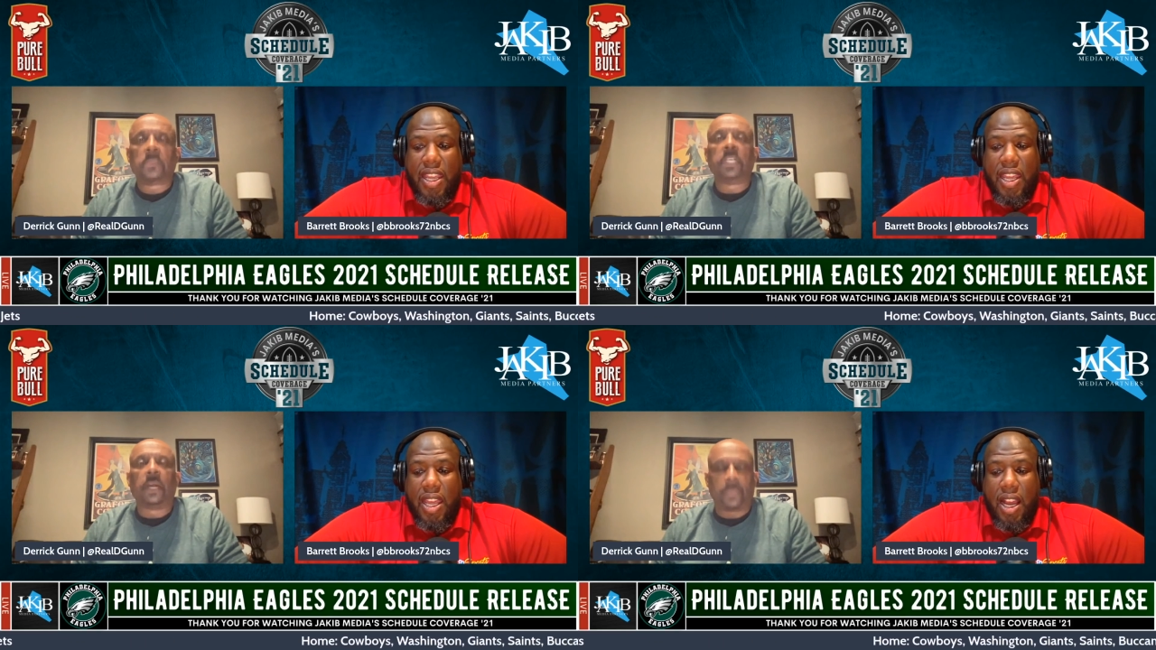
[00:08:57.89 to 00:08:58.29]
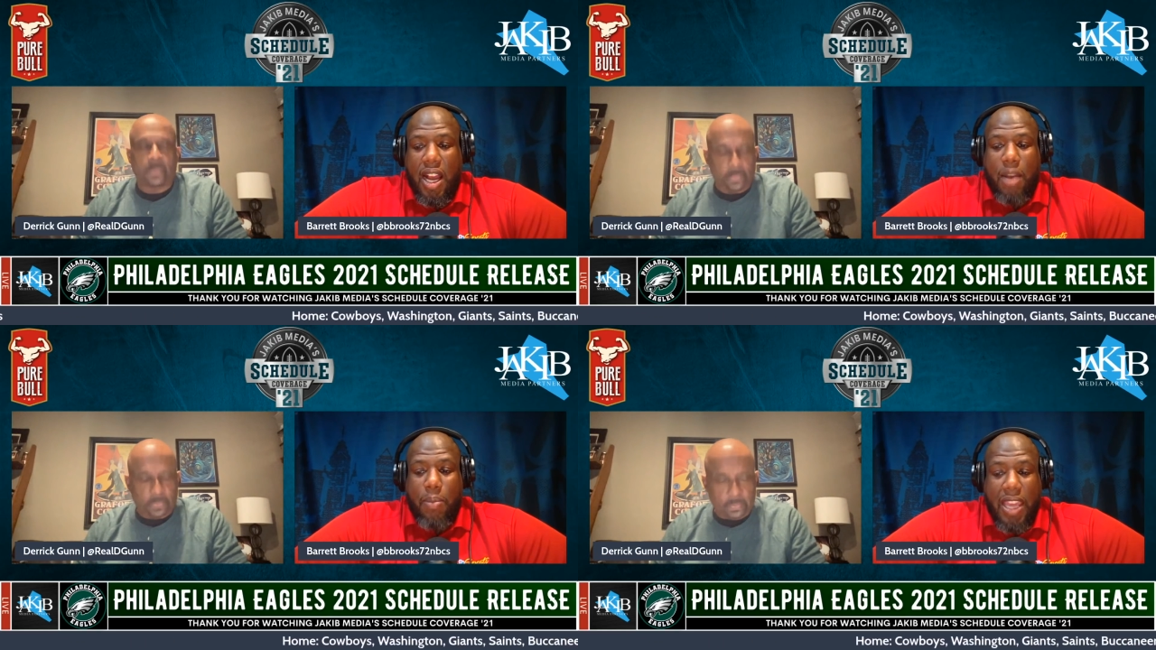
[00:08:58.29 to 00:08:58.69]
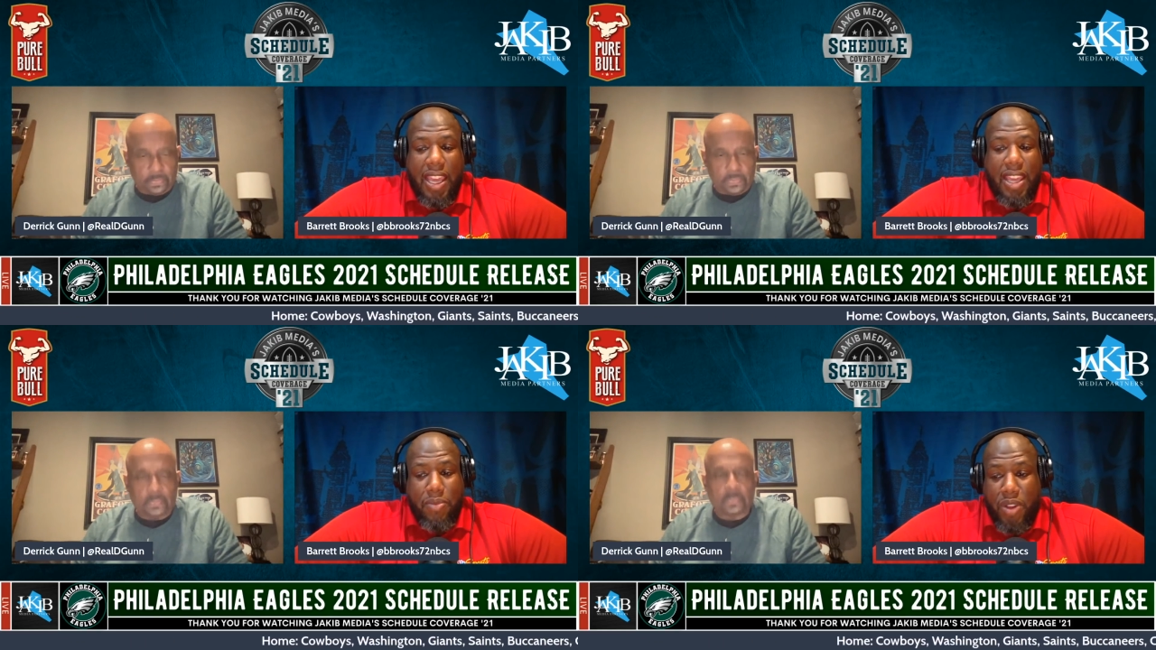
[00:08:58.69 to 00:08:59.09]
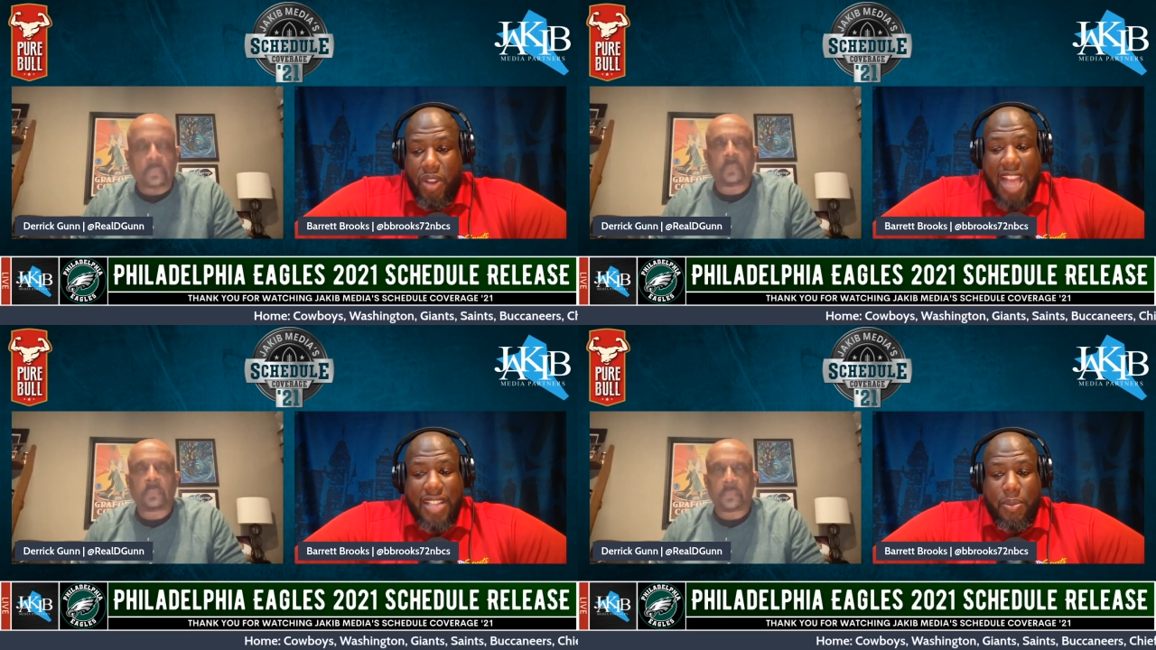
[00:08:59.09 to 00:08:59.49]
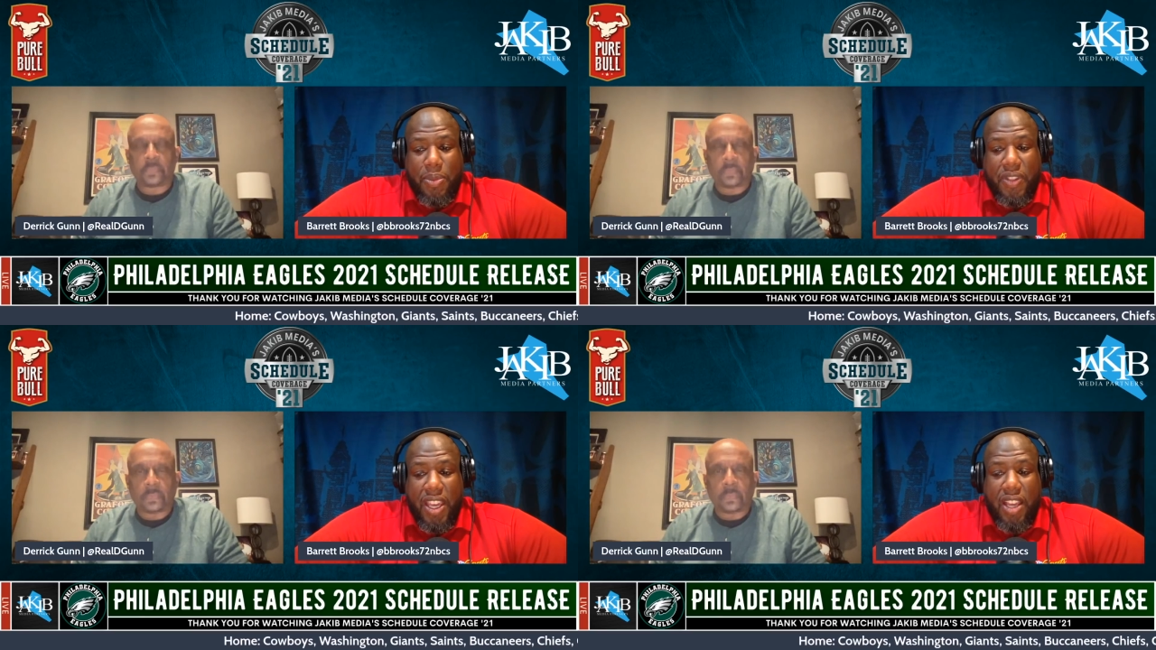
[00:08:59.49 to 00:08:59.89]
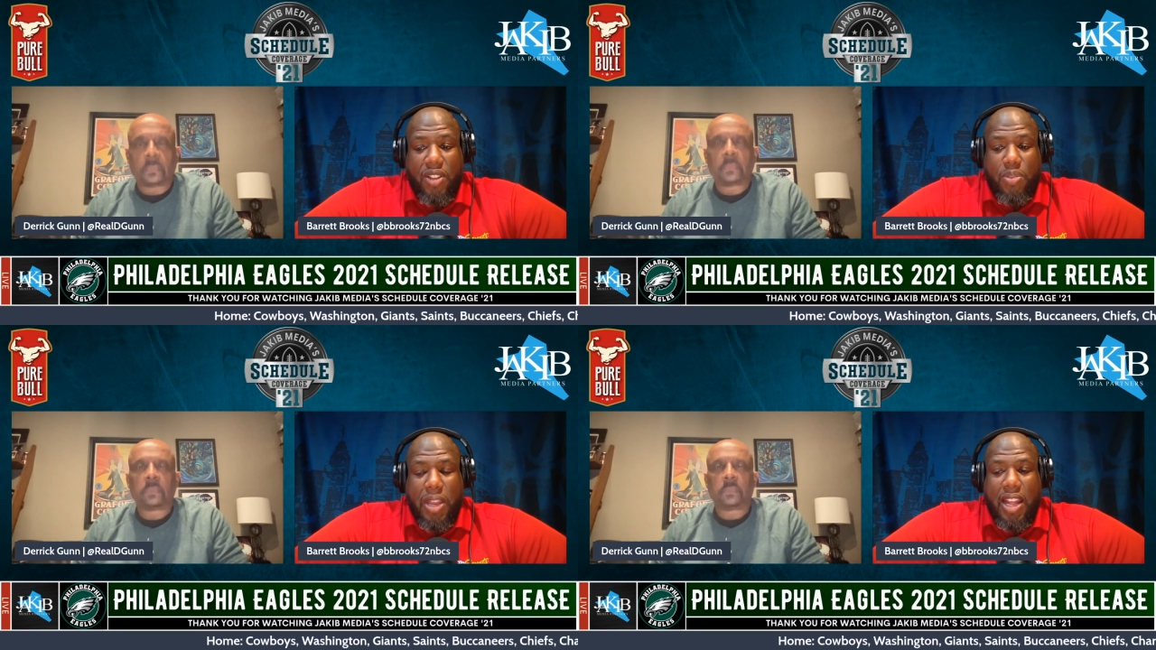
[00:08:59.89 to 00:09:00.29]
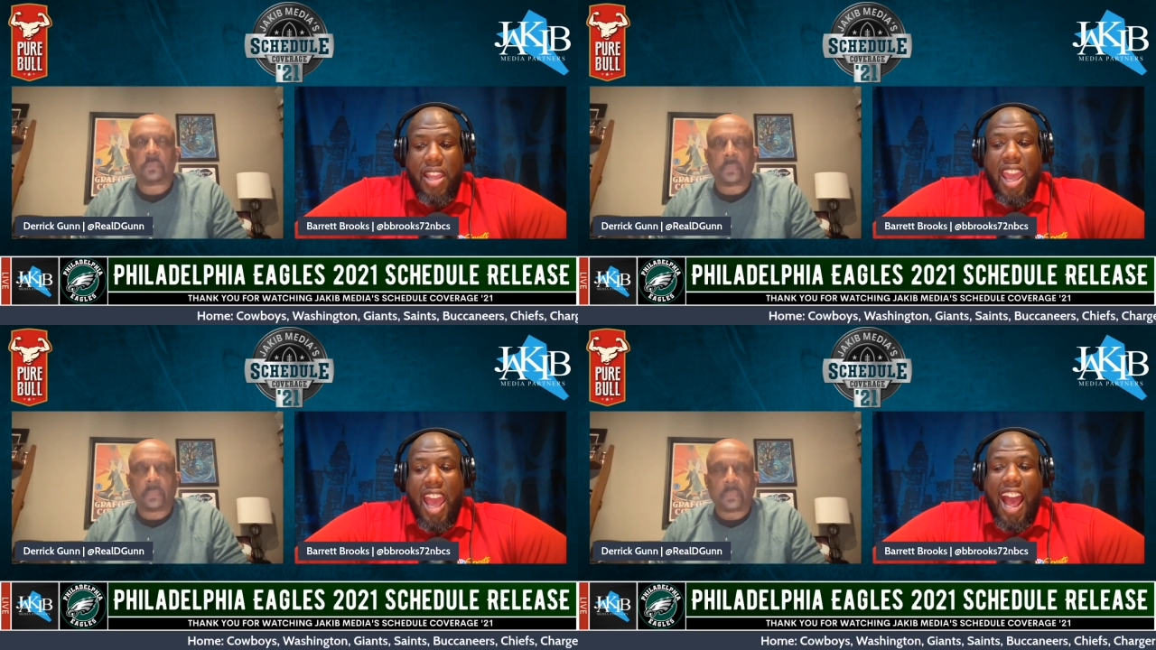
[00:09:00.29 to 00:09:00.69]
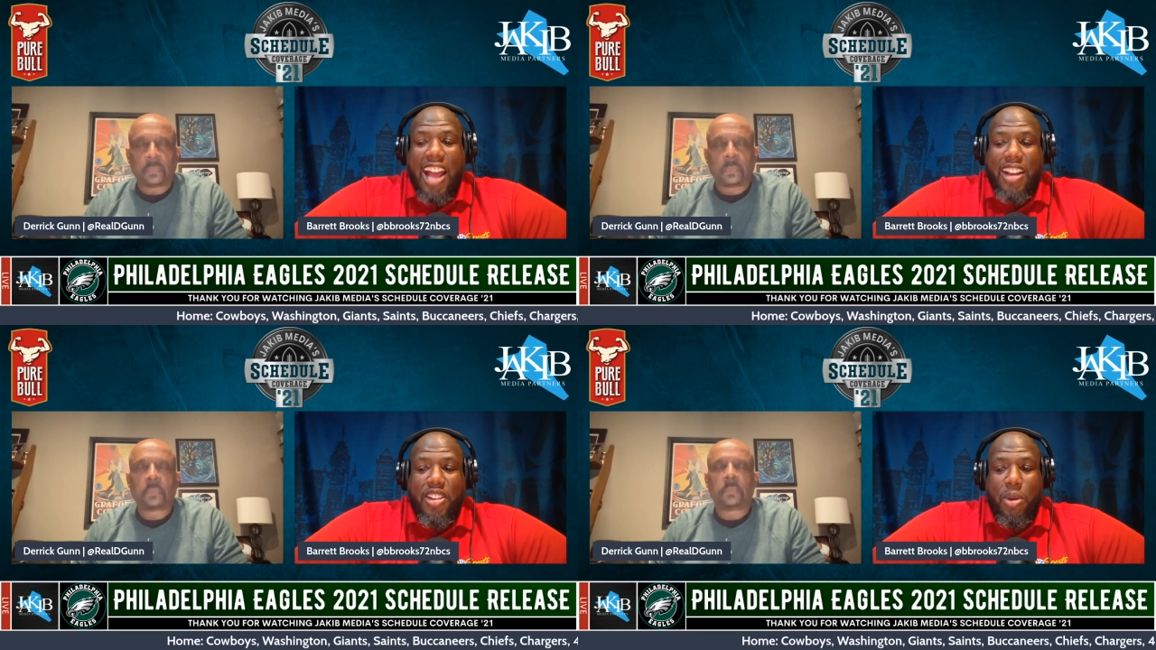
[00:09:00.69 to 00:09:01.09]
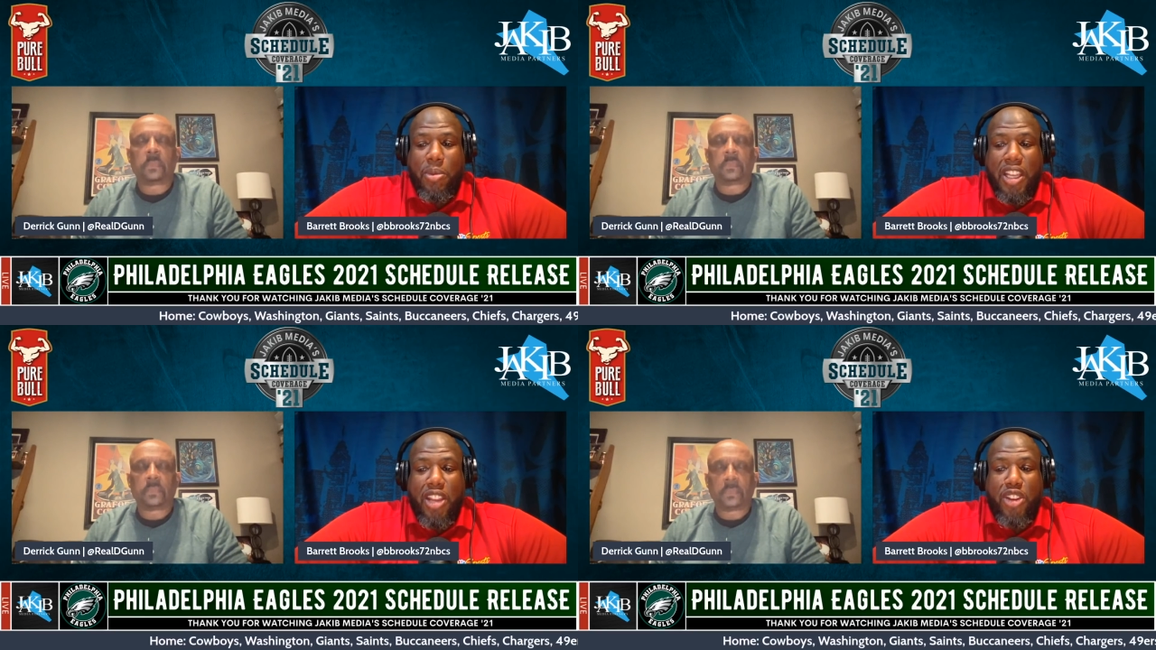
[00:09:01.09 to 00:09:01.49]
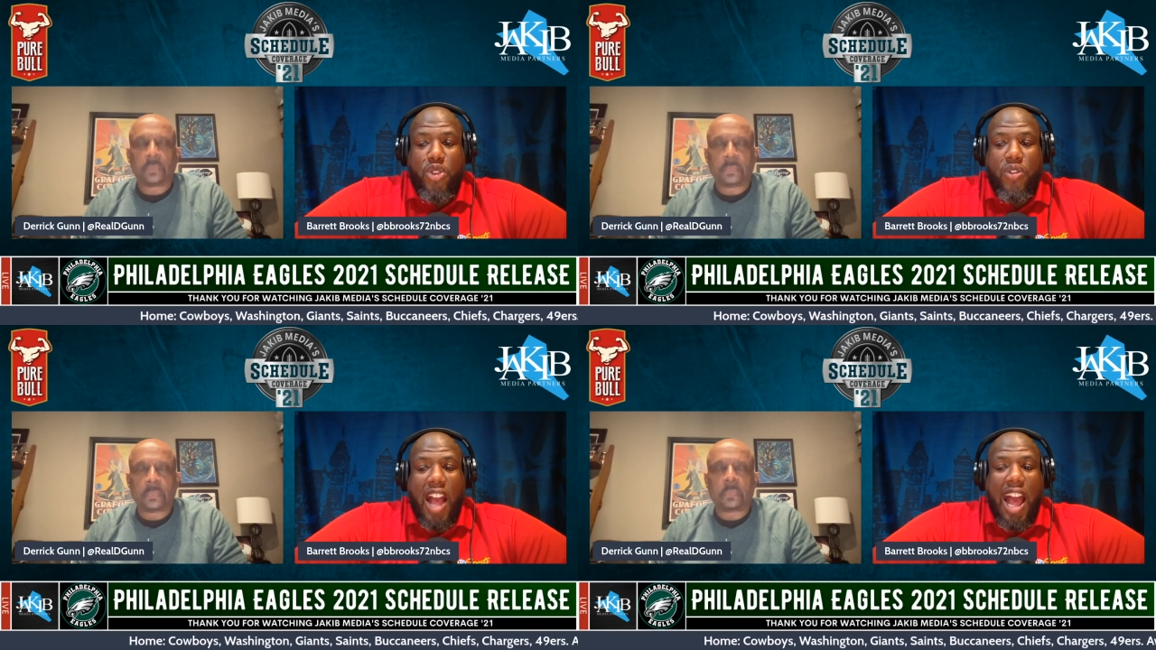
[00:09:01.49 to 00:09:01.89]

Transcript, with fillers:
Speaker 1: Yeah. Um, he, he he had some skills, man. I I you know I'm gonna tell you the truth.